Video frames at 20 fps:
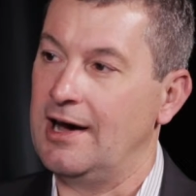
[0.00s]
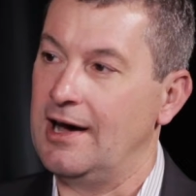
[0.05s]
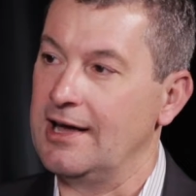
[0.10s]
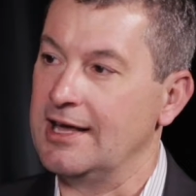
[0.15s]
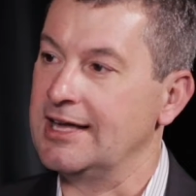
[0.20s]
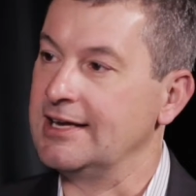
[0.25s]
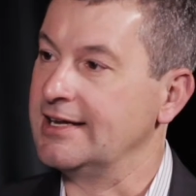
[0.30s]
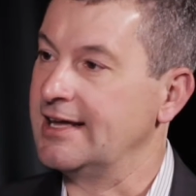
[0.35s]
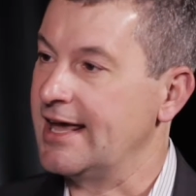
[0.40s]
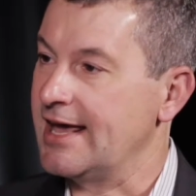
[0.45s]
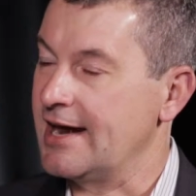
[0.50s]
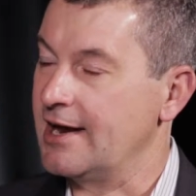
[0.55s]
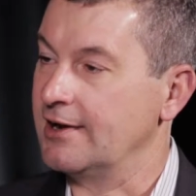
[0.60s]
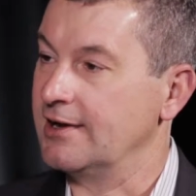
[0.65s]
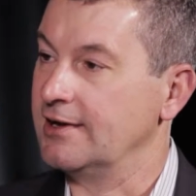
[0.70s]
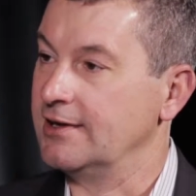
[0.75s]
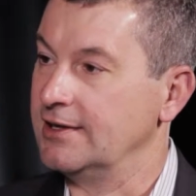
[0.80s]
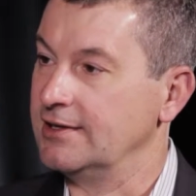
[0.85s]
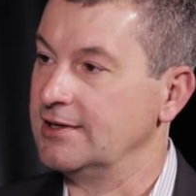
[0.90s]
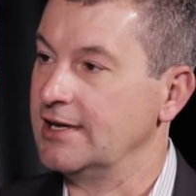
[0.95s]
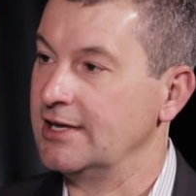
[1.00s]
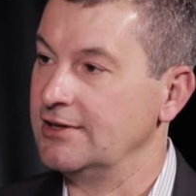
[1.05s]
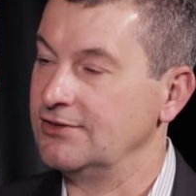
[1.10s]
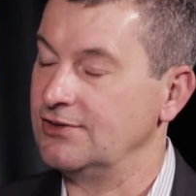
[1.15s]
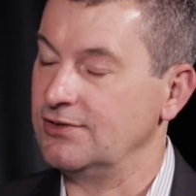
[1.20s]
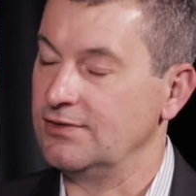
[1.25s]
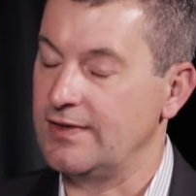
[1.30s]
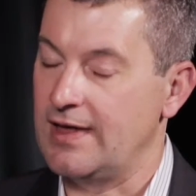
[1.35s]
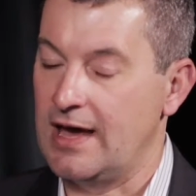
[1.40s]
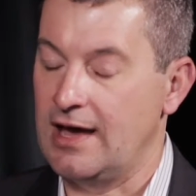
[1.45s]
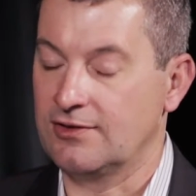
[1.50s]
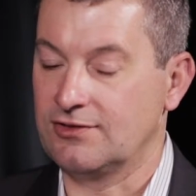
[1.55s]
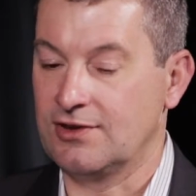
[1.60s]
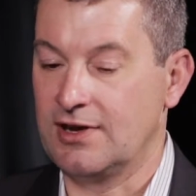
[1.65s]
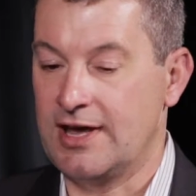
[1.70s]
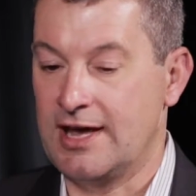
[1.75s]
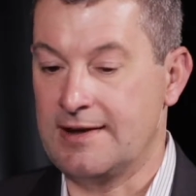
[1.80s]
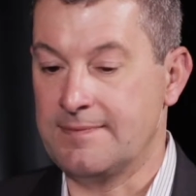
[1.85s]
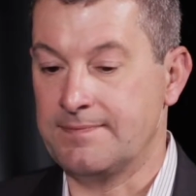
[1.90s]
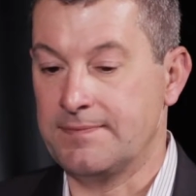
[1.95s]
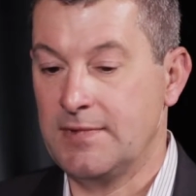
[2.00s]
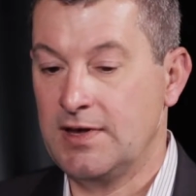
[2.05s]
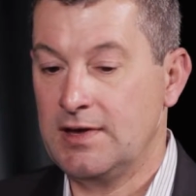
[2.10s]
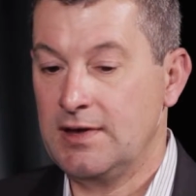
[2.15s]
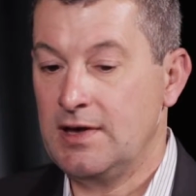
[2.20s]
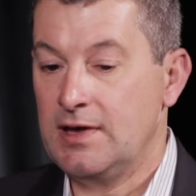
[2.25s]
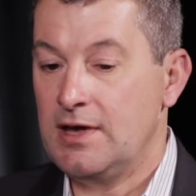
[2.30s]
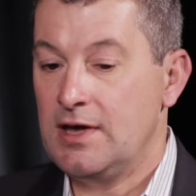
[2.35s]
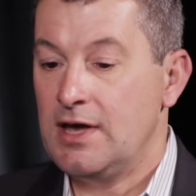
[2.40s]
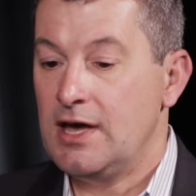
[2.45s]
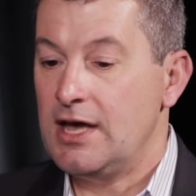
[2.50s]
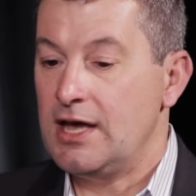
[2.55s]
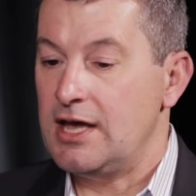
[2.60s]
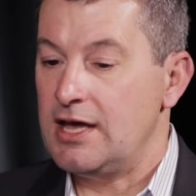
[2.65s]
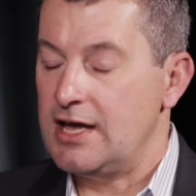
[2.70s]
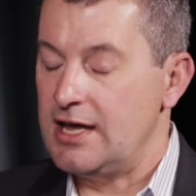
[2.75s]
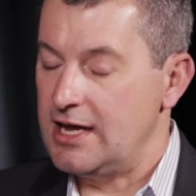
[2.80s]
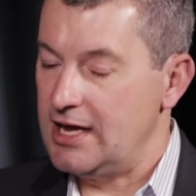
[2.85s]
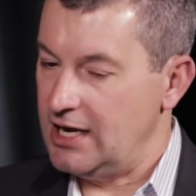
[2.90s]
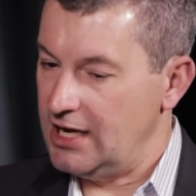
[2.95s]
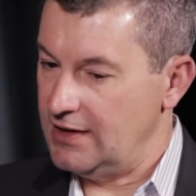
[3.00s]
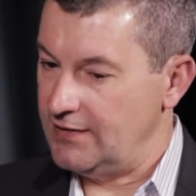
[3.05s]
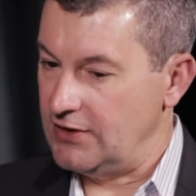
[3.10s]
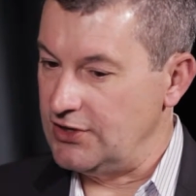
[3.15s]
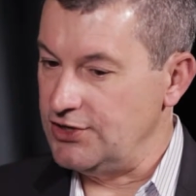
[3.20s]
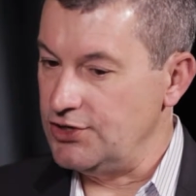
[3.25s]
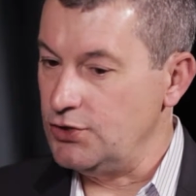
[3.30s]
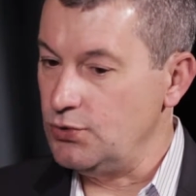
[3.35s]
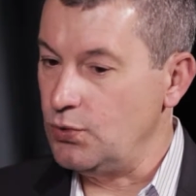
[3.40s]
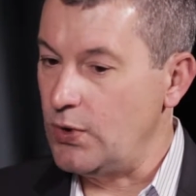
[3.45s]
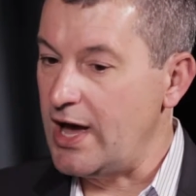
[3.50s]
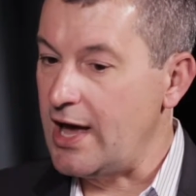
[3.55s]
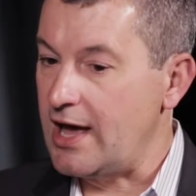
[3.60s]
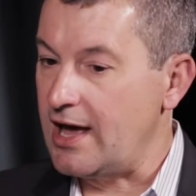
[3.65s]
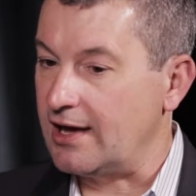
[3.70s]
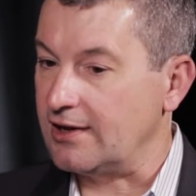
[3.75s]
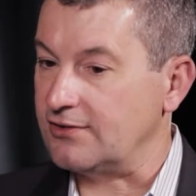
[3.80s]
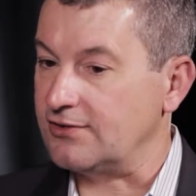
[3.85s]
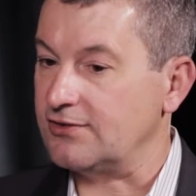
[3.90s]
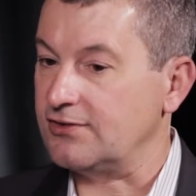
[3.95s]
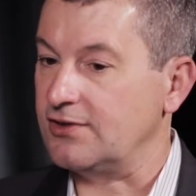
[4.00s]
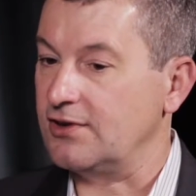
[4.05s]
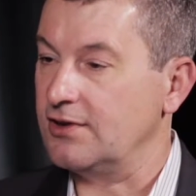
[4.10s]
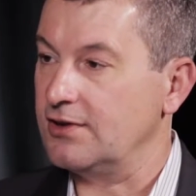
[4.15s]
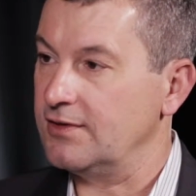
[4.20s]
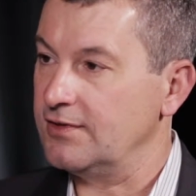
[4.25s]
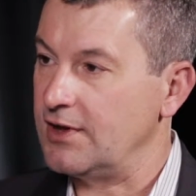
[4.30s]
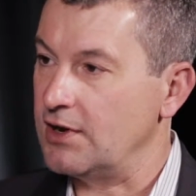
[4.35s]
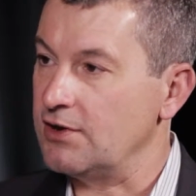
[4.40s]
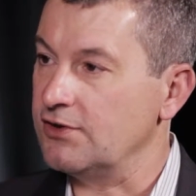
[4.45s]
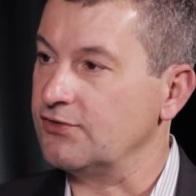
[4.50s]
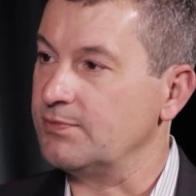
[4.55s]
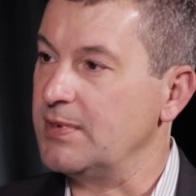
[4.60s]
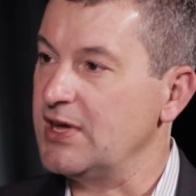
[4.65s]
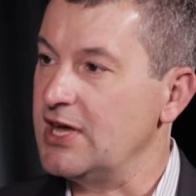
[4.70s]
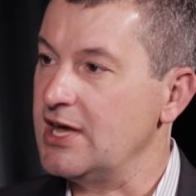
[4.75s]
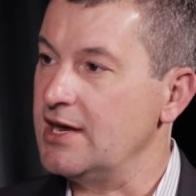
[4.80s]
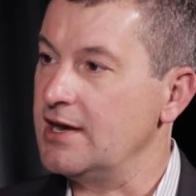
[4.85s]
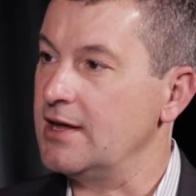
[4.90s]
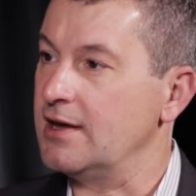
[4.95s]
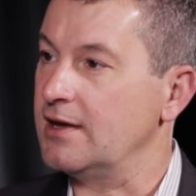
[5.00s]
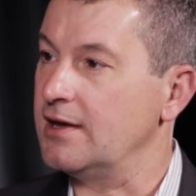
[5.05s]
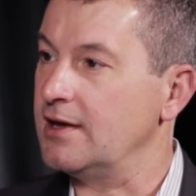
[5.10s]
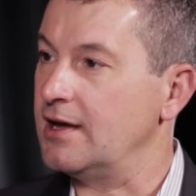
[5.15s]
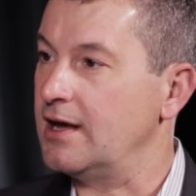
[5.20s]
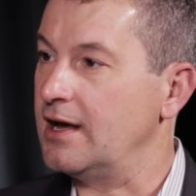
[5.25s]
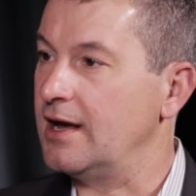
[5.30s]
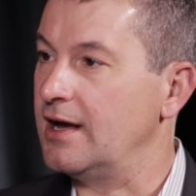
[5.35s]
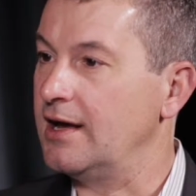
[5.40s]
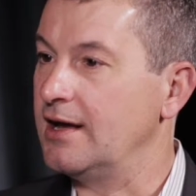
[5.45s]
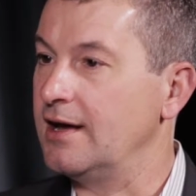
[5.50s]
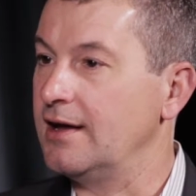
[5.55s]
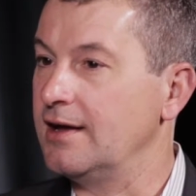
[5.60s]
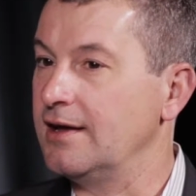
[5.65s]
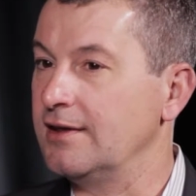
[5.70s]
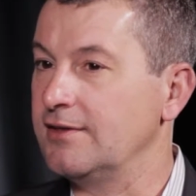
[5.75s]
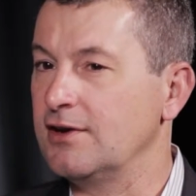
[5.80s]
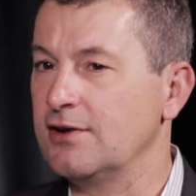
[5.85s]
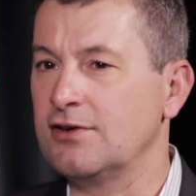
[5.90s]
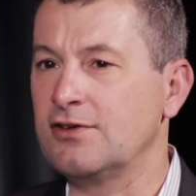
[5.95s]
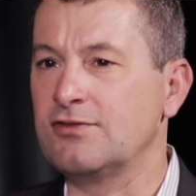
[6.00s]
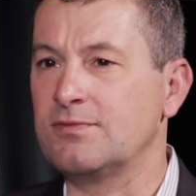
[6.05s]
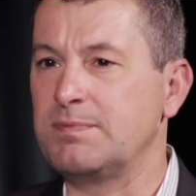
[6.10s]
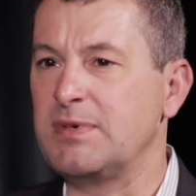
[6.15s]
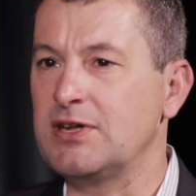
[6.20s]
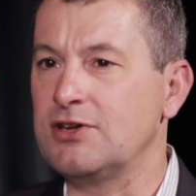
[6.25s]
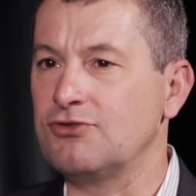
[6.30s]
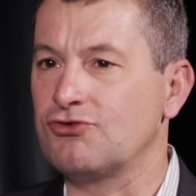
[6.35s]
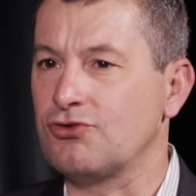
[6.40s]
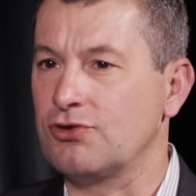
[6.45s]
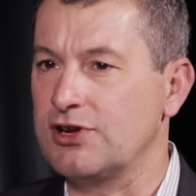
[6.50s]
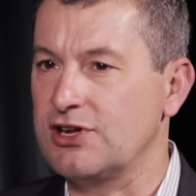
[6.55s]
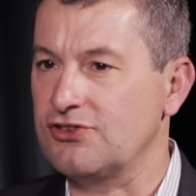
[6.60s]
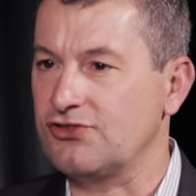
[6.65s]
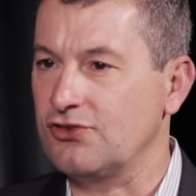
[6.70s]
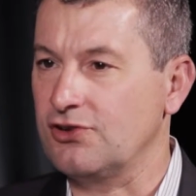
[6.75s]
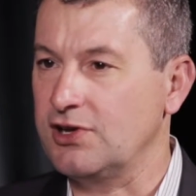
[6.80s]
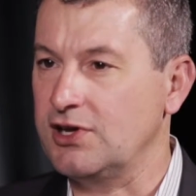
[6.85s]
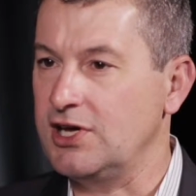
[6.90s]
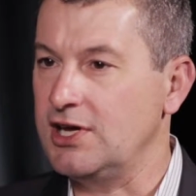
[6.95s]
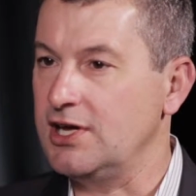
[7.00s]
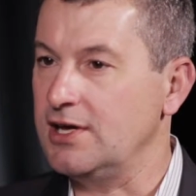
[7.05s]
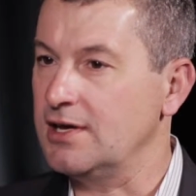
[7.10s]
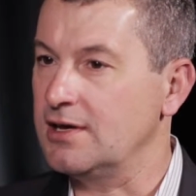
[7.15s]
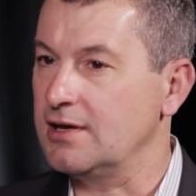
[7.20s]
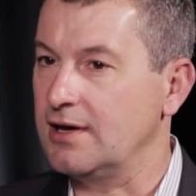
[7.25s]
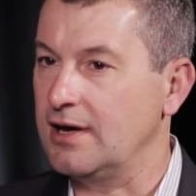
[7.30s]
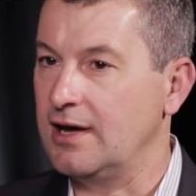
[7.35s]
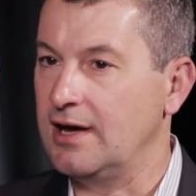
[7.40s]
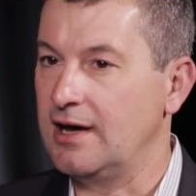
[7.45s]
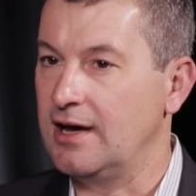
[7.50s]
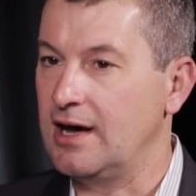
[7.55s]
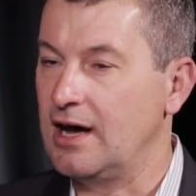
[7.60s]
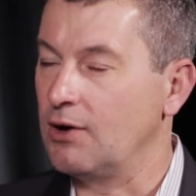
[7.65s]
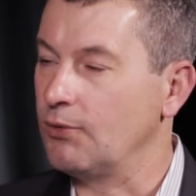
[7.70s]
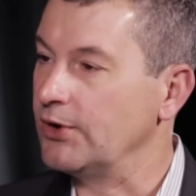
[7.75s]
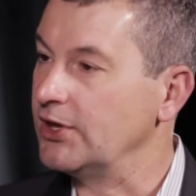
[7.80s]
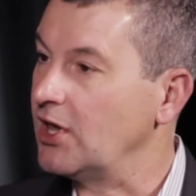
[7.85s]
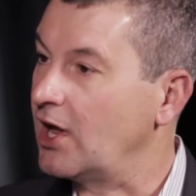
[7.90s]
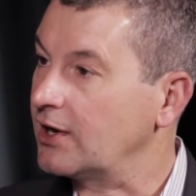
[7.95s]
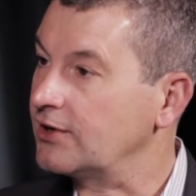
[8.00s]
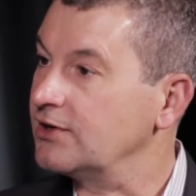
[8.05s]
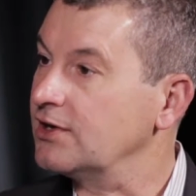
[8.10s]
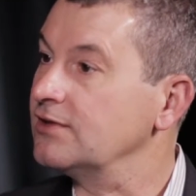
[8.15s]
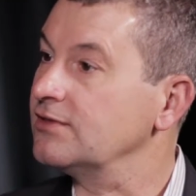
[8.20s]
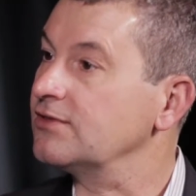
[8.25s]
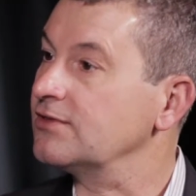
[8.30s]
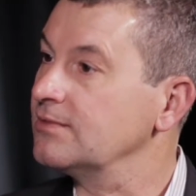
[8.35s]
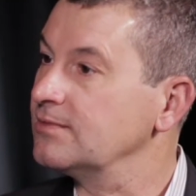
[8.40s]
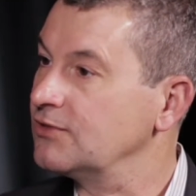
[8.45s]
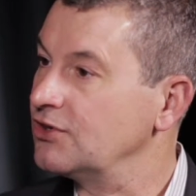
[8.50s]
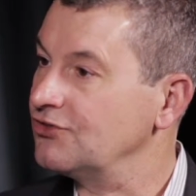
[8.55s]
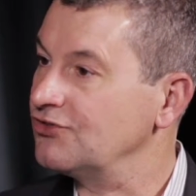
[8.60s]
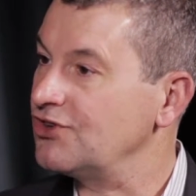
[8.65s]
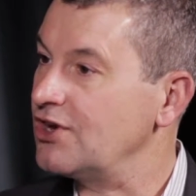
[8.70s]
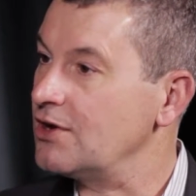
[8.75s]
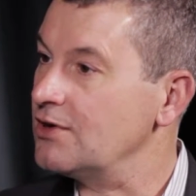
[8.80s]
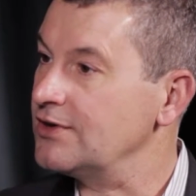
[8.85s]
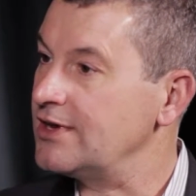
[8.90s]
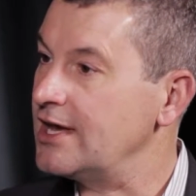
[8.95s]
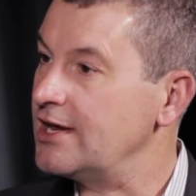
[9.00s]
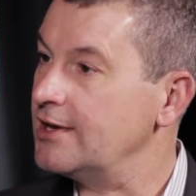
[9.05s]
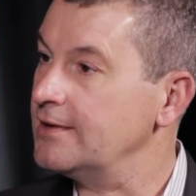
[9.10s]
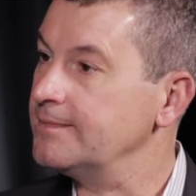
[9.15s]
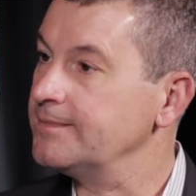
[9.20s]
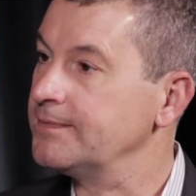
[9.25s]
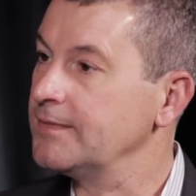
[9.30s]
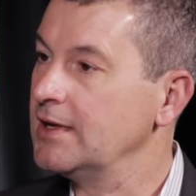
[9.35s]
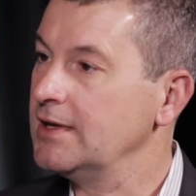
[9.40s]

in Canada in 2008. In the U.S., there has been traditionally a reluctance to share data.